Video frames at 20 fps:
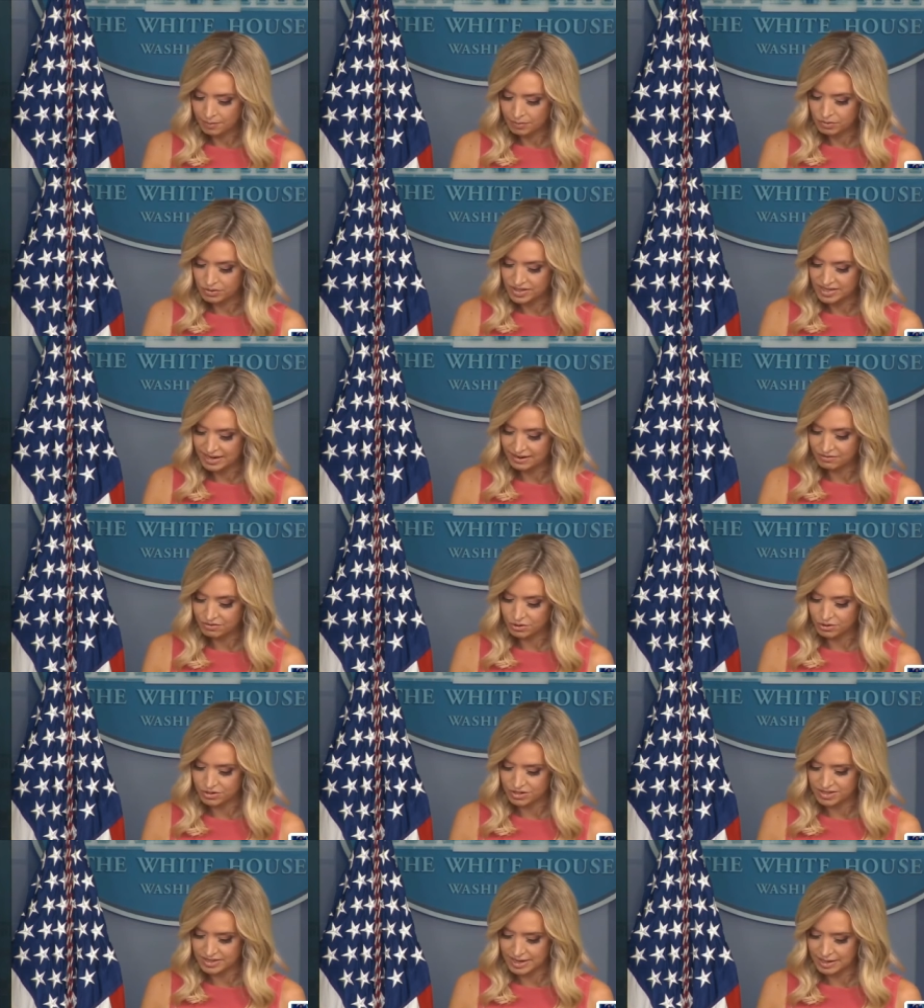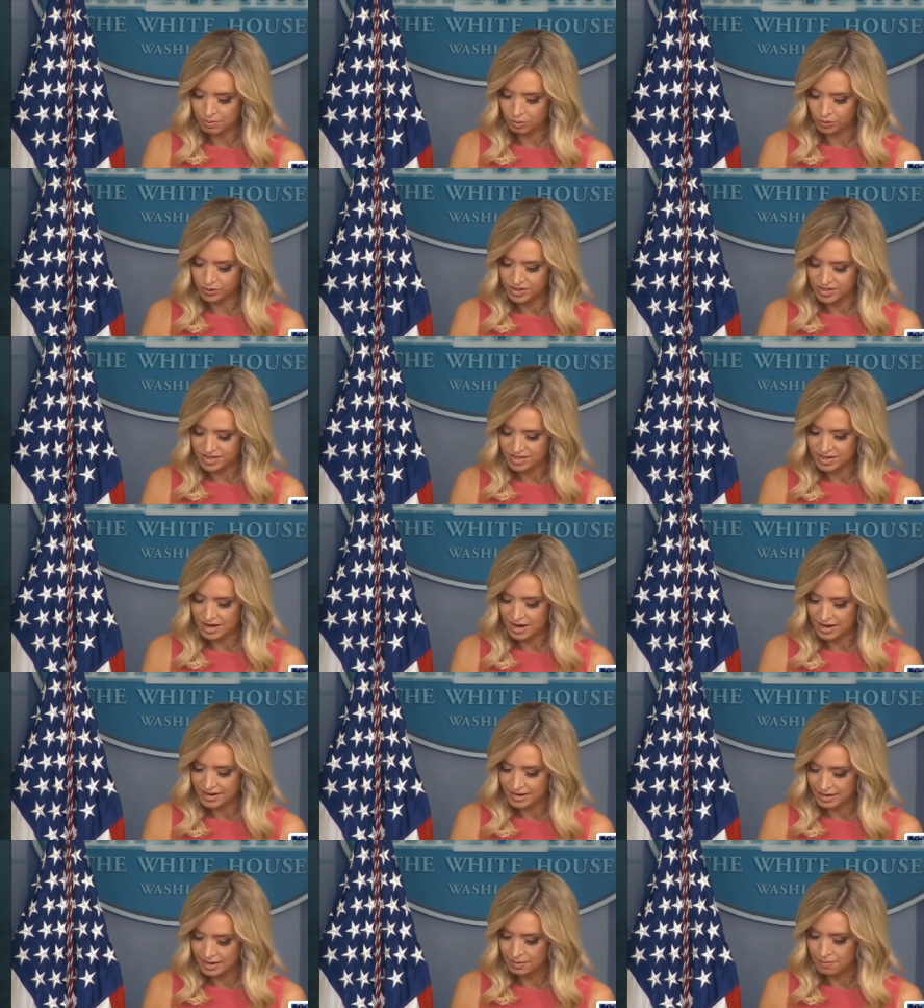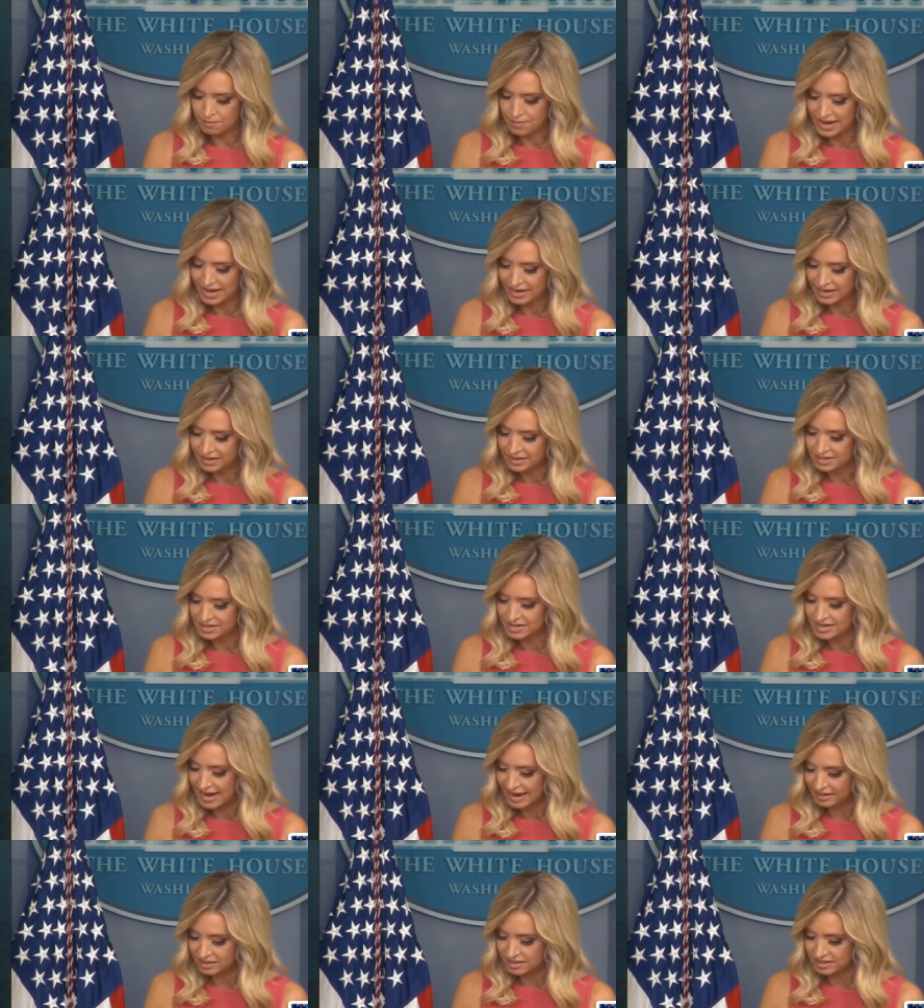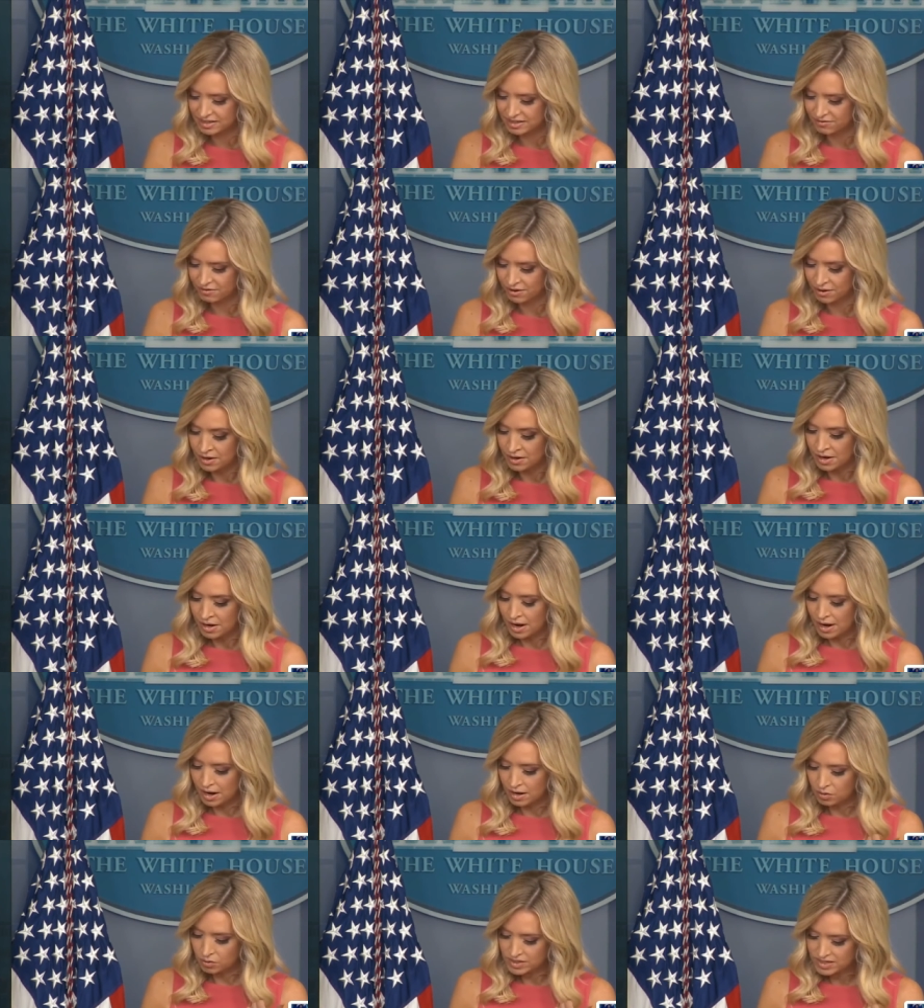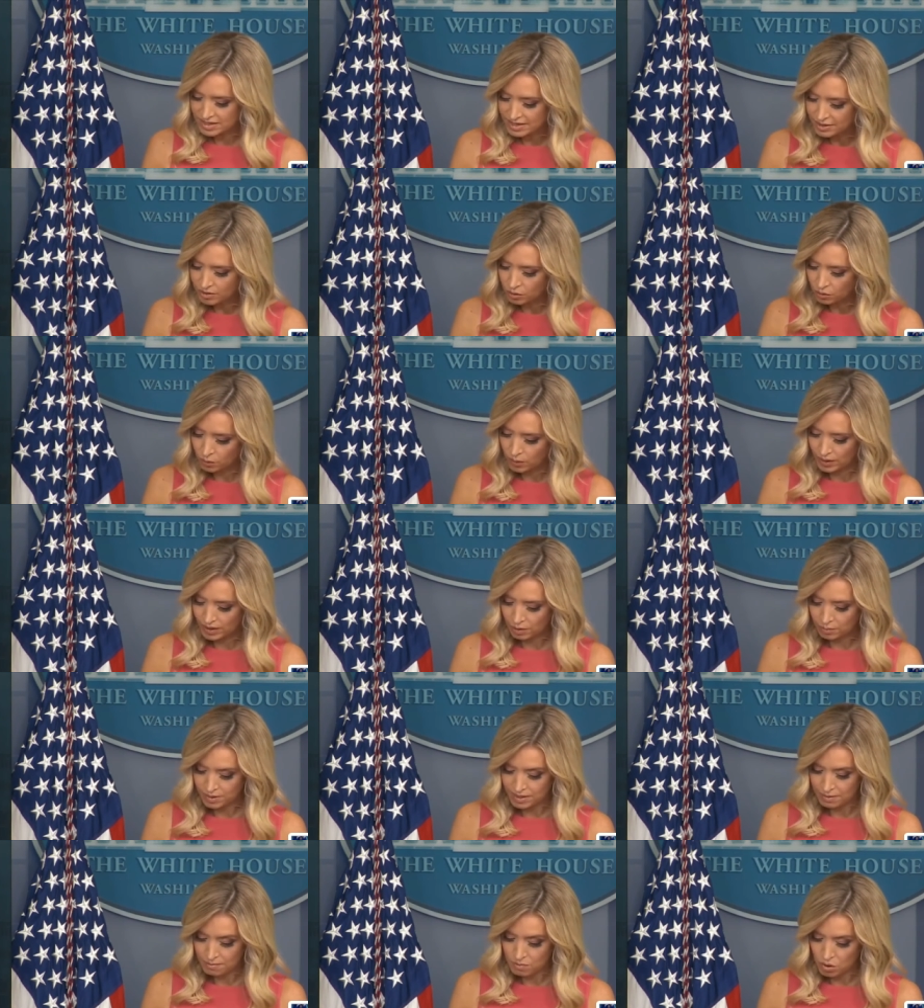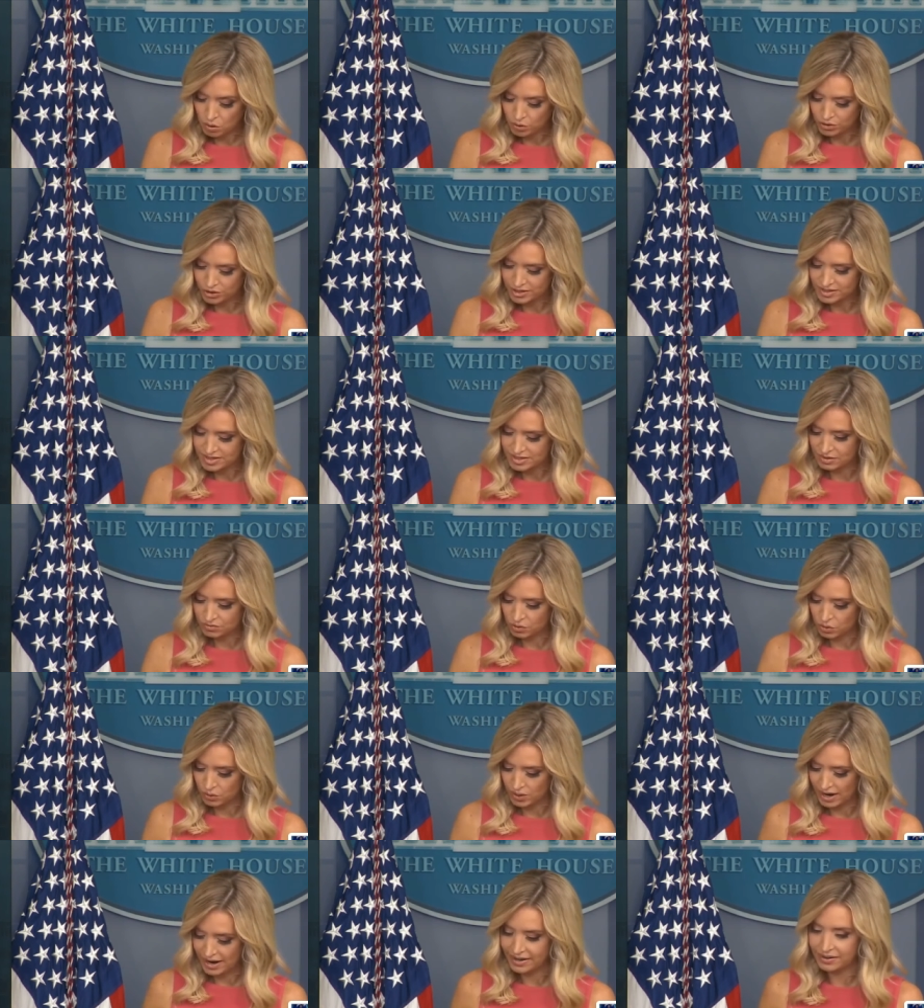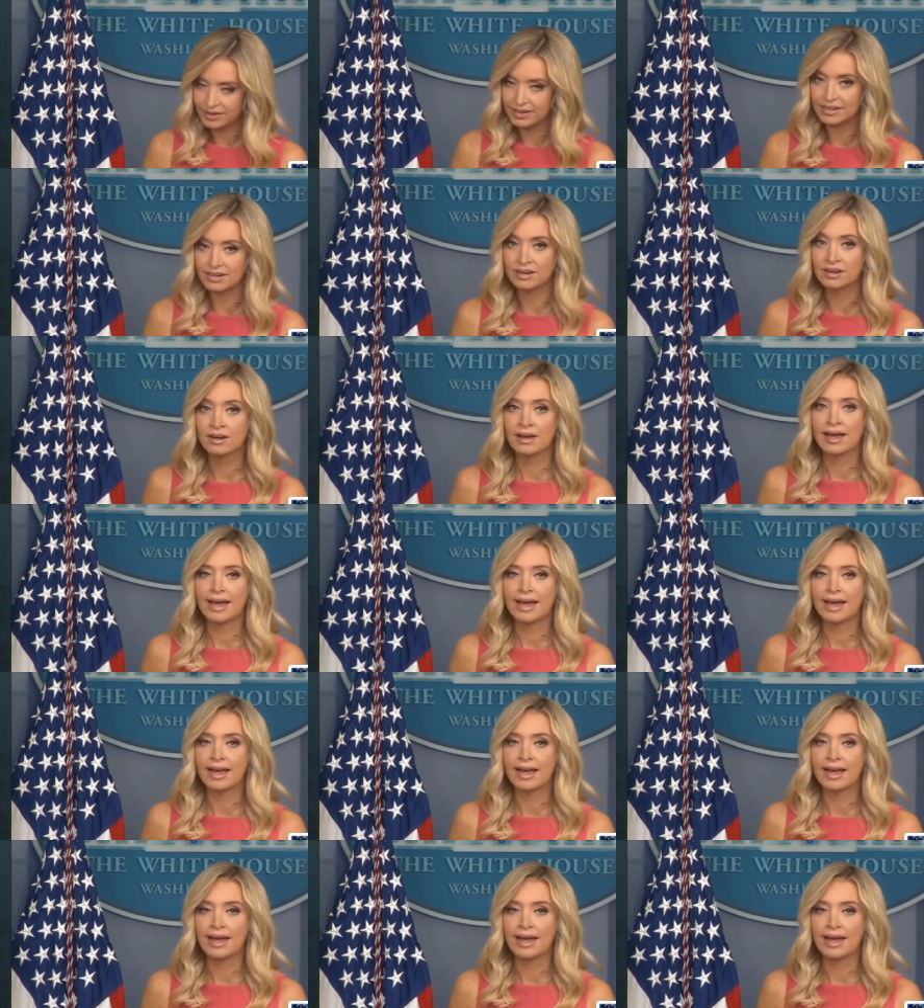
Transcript: who saved her disabled son. In Maine, a detective uh, was killed while helping a motorist in Rhode Island.